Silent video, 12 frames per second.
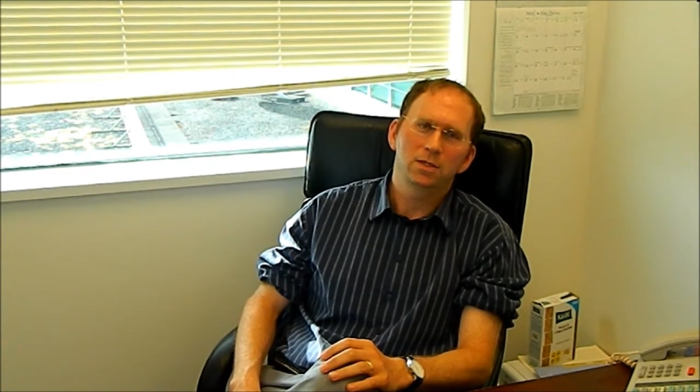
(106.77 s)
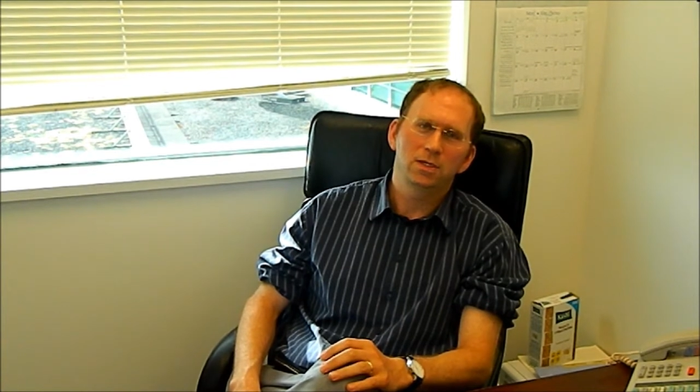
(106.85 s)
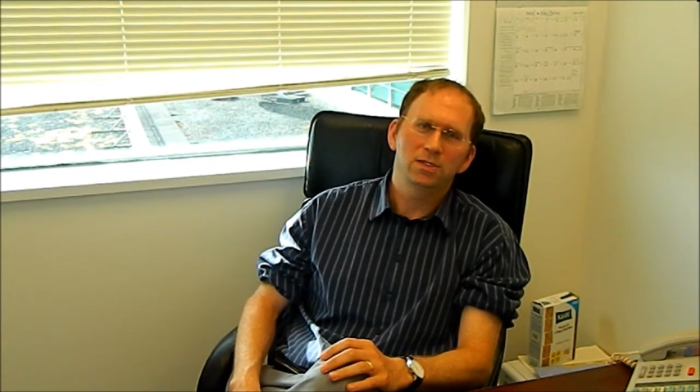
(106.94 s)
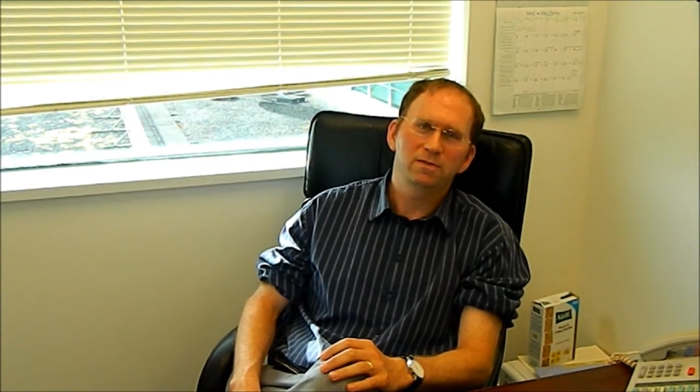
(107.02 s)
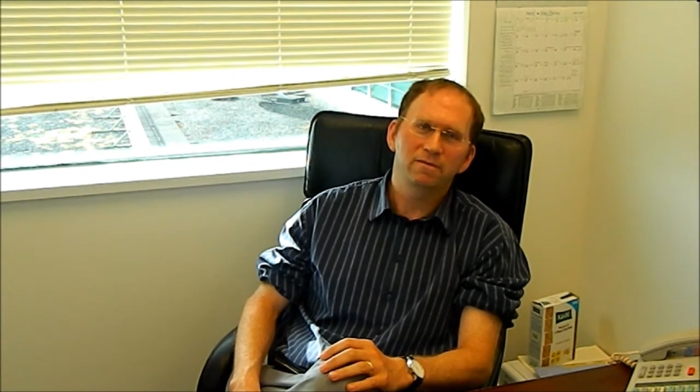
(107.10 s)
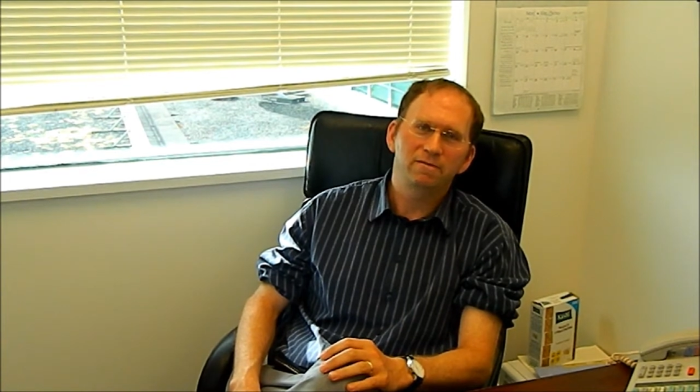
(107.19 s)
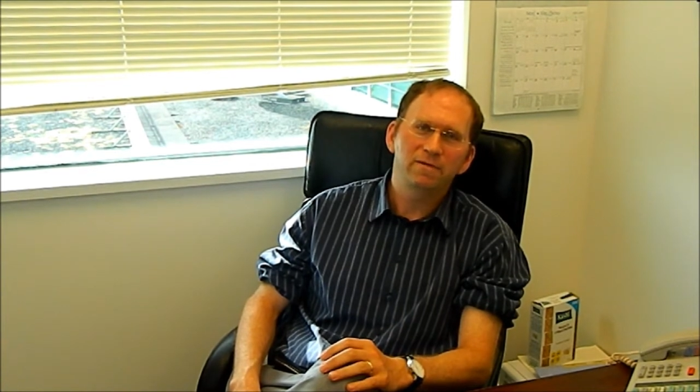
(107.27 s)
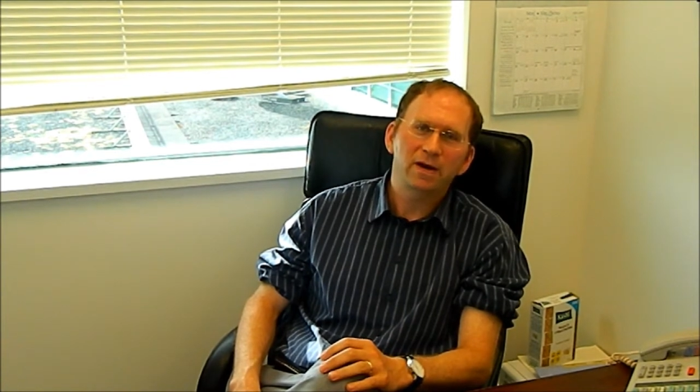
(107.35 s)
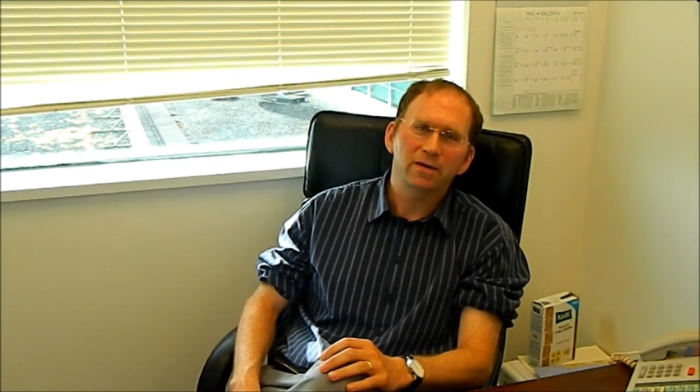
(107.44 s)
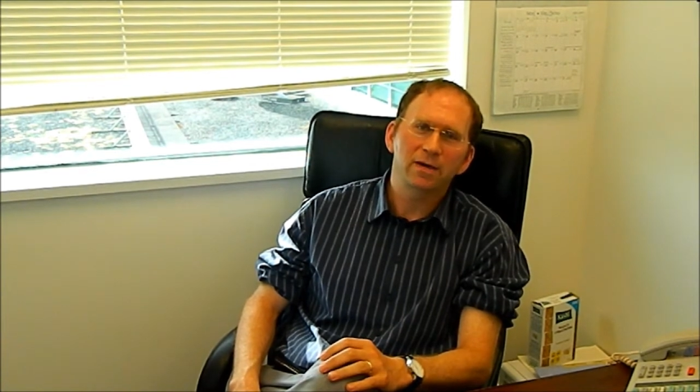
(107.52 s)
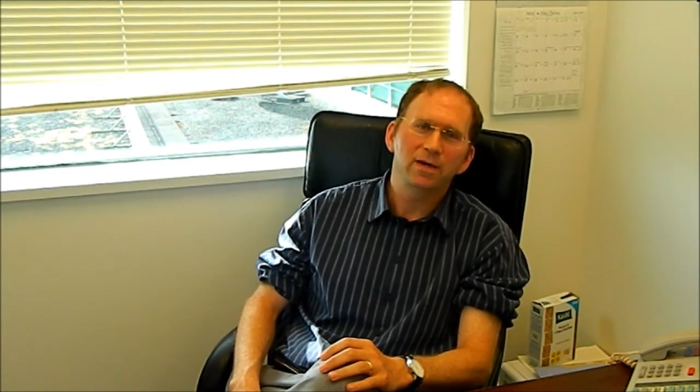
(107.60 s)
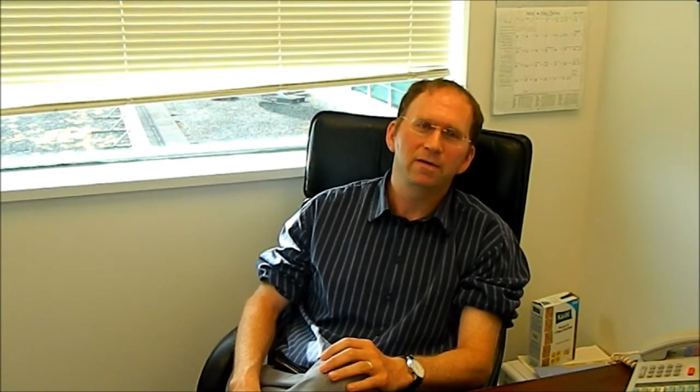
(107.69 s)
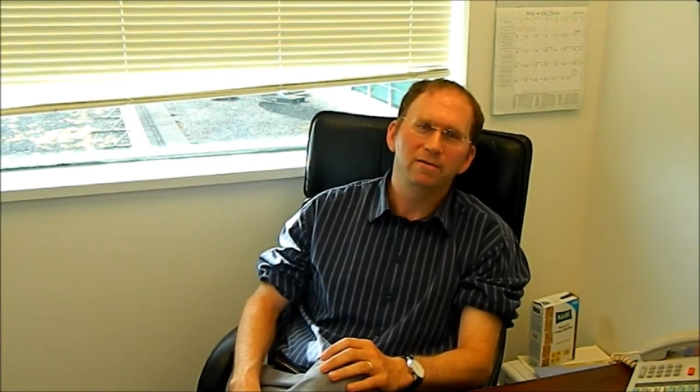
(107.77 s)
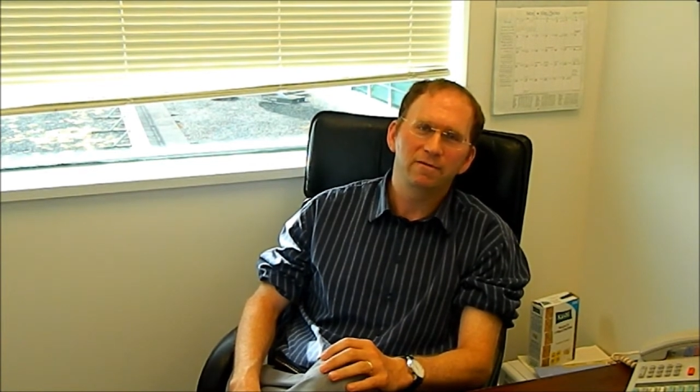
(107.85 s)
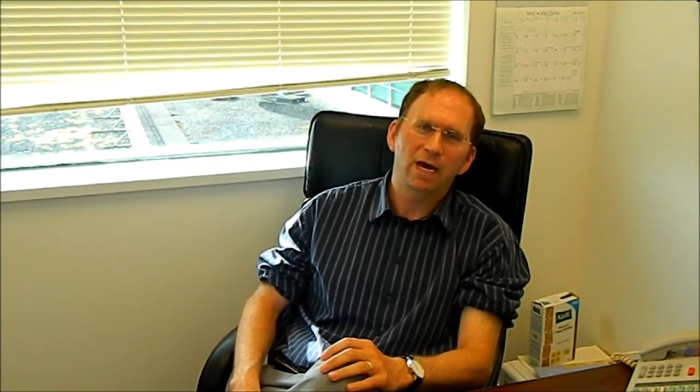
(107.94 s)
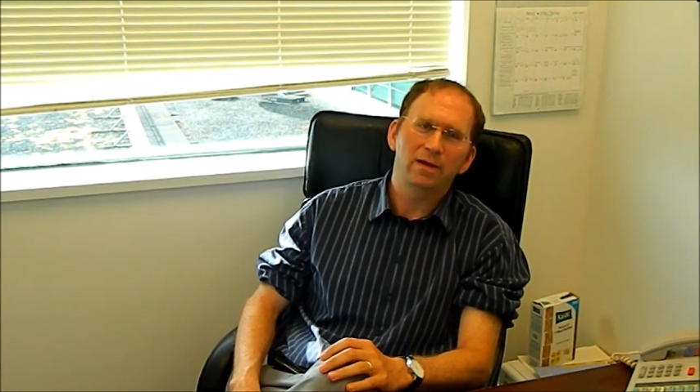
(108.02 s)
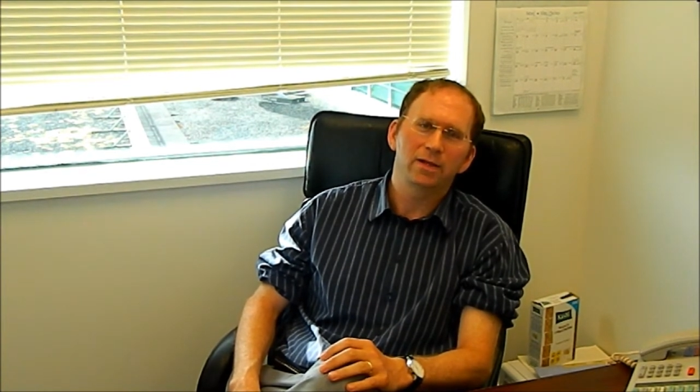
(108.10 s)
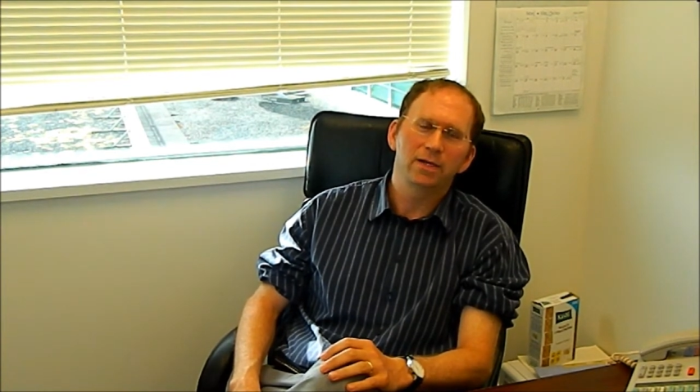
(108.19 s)
is very
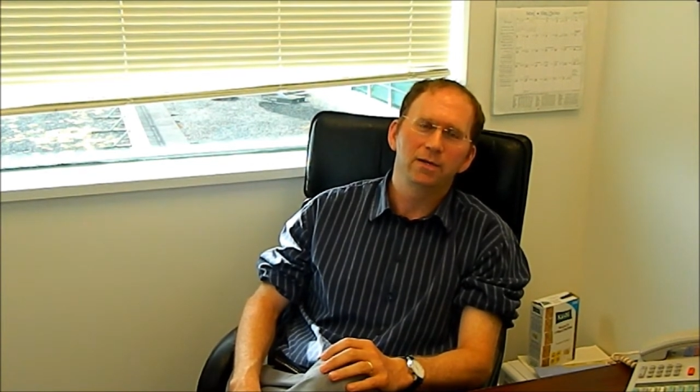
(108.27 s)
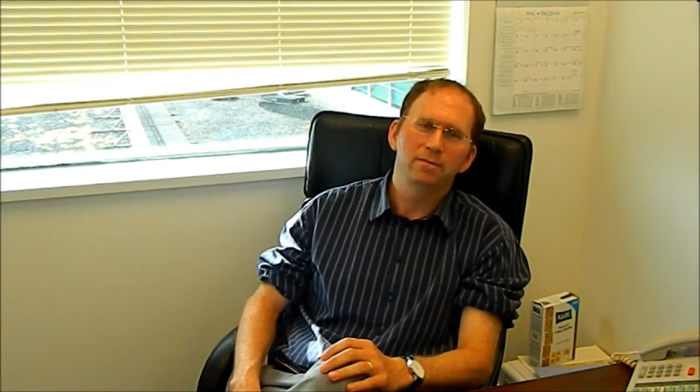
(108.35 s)
valid.